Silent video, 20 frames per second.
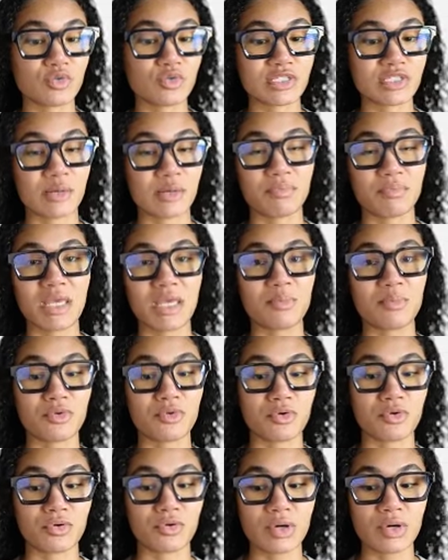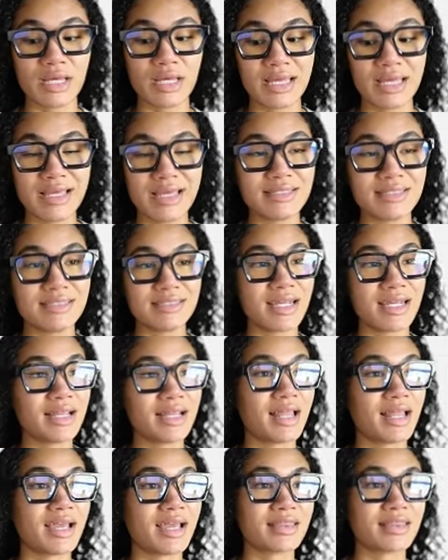Some people didn't
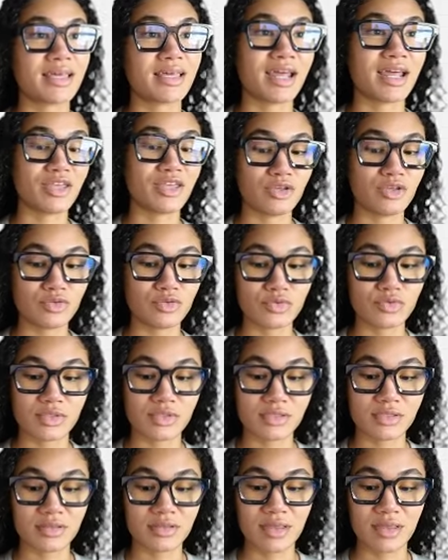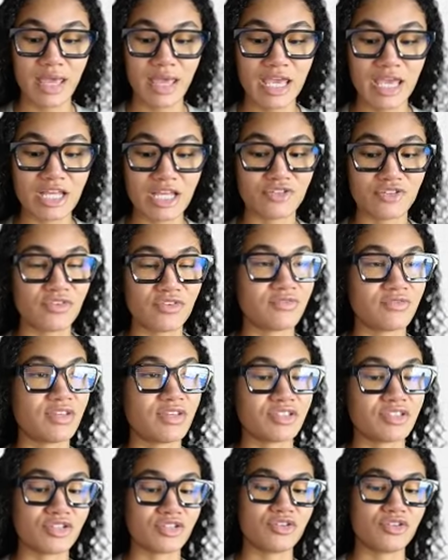like that I used the age
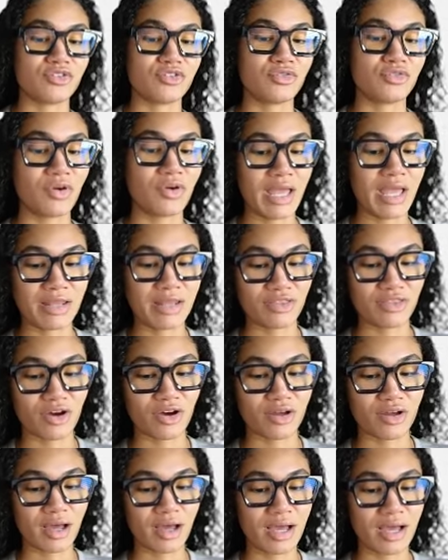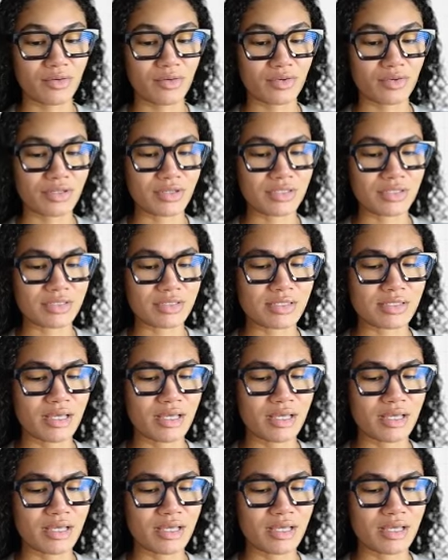52 and thought I was